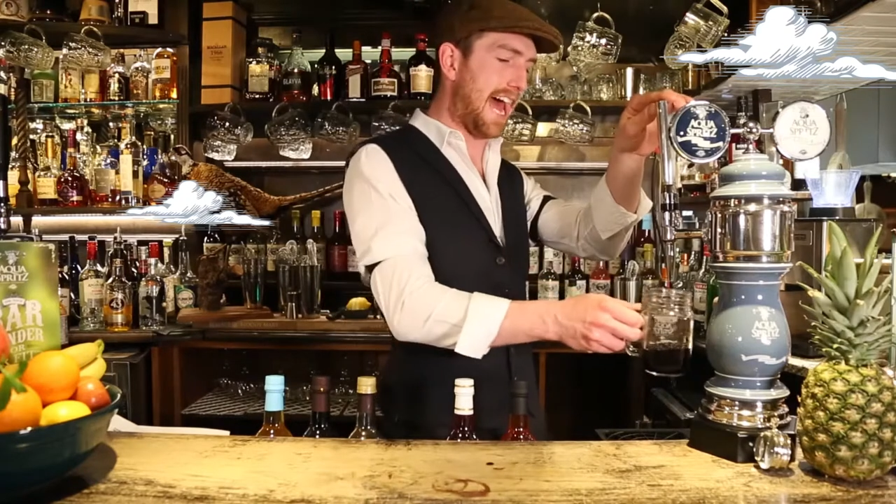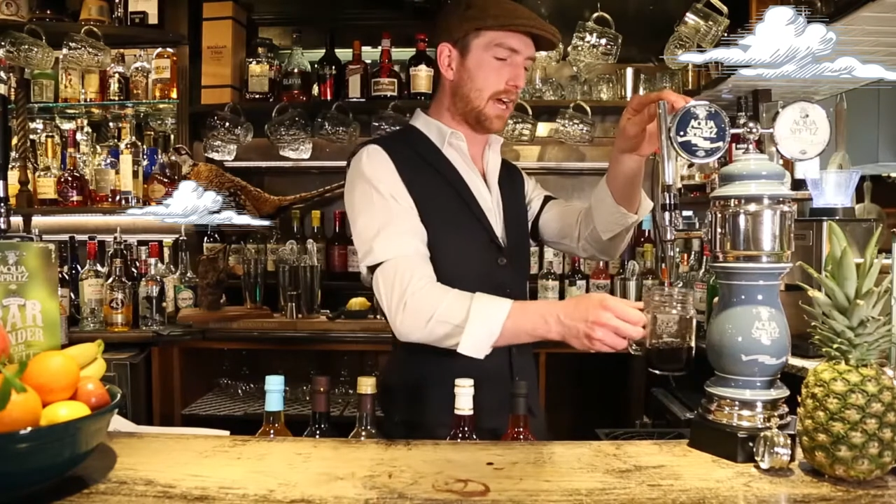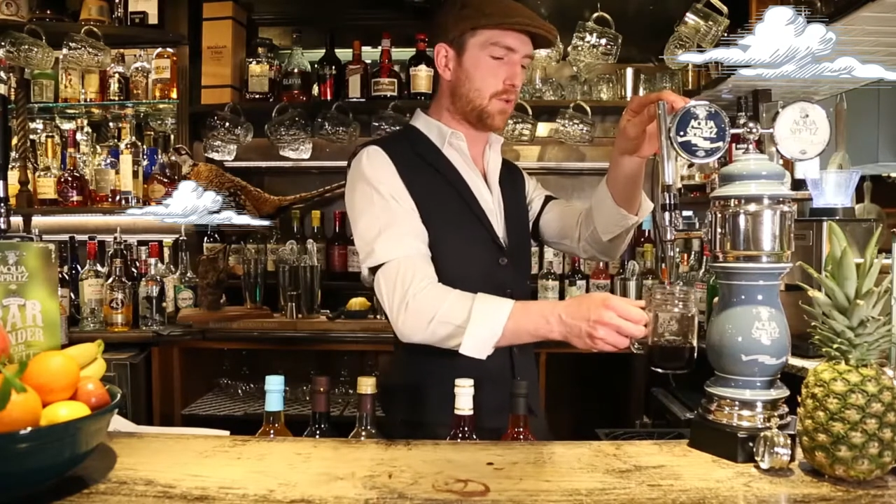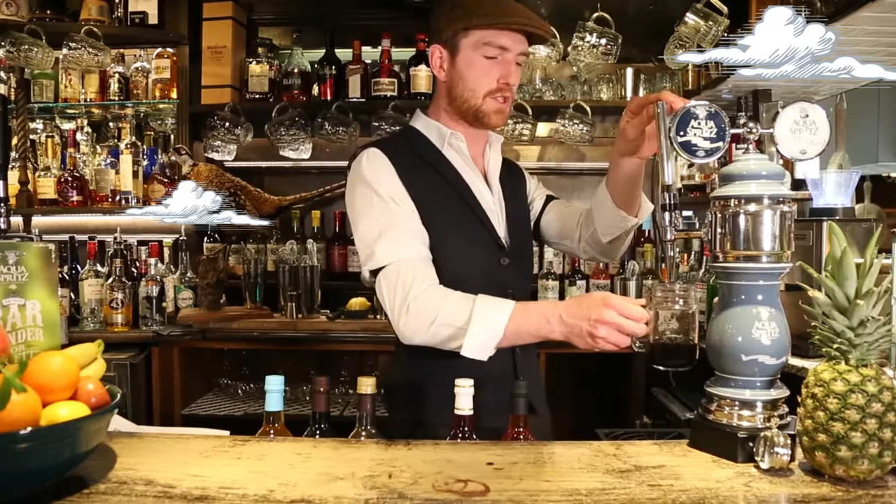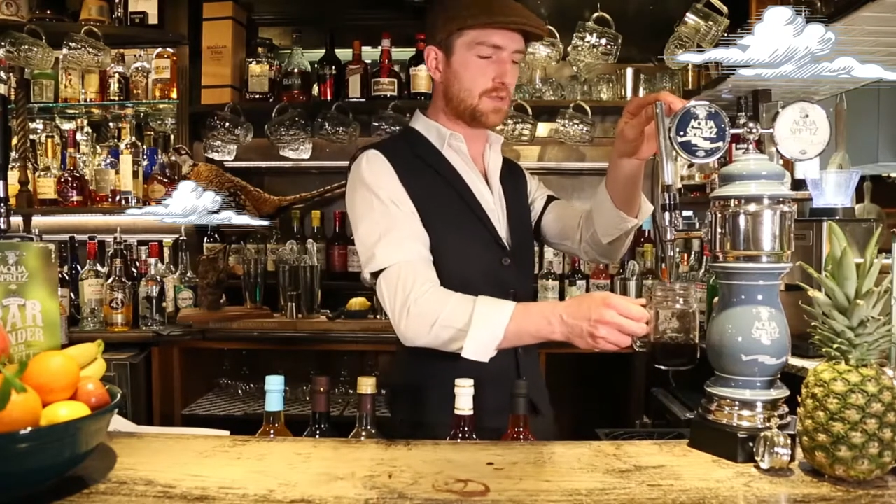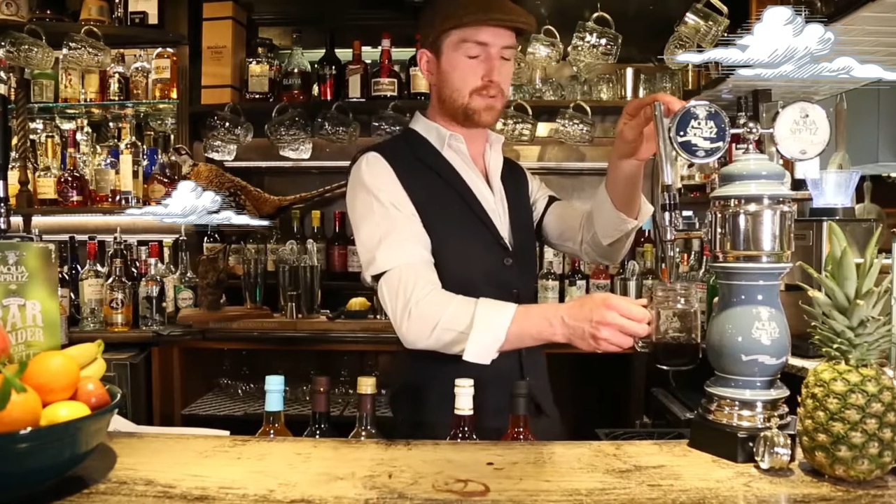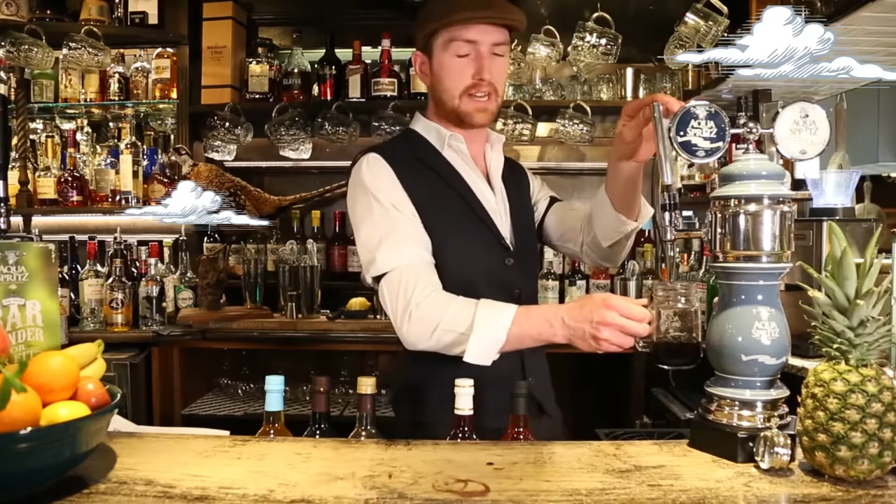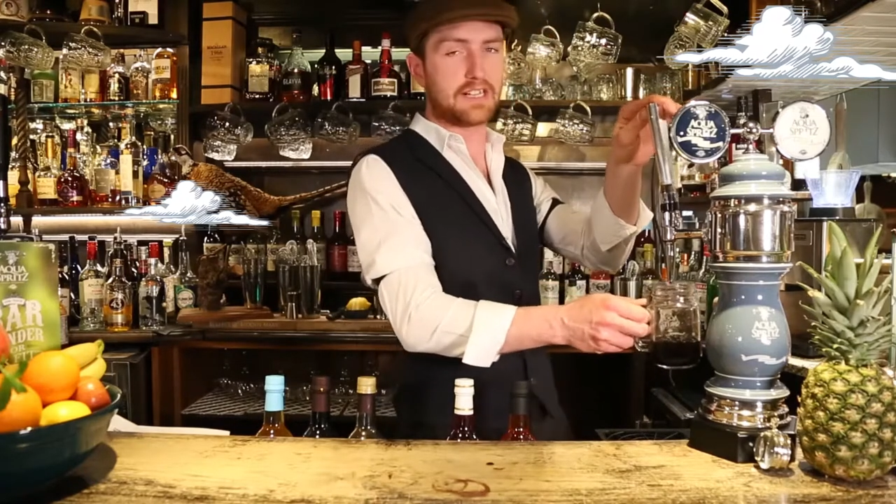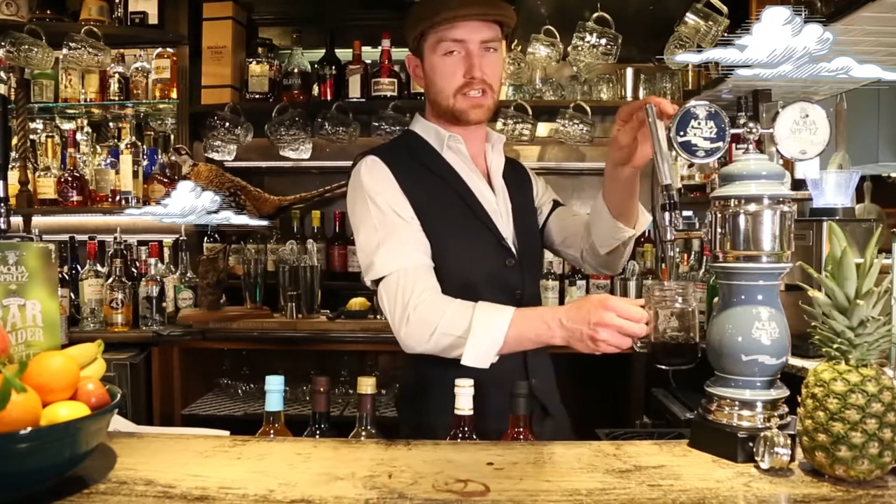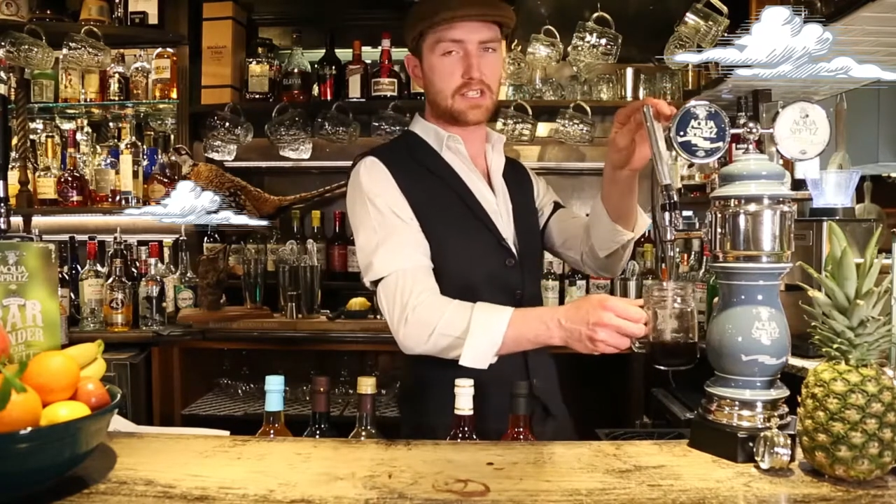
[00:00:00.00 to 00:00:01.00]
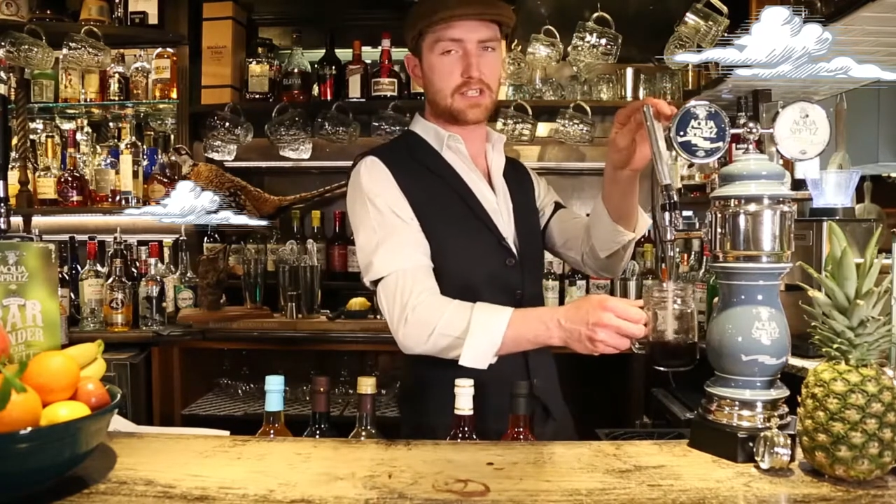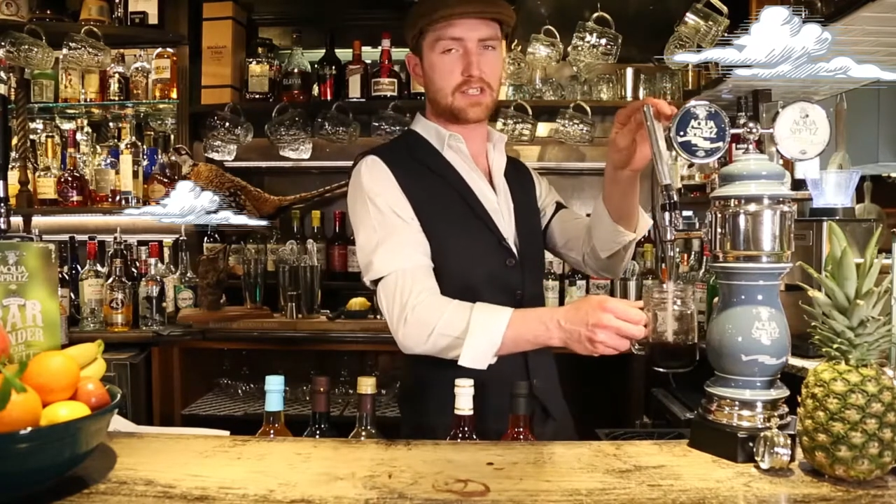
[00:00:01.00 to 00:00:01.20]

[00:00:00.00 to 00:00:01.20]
aqua spritz,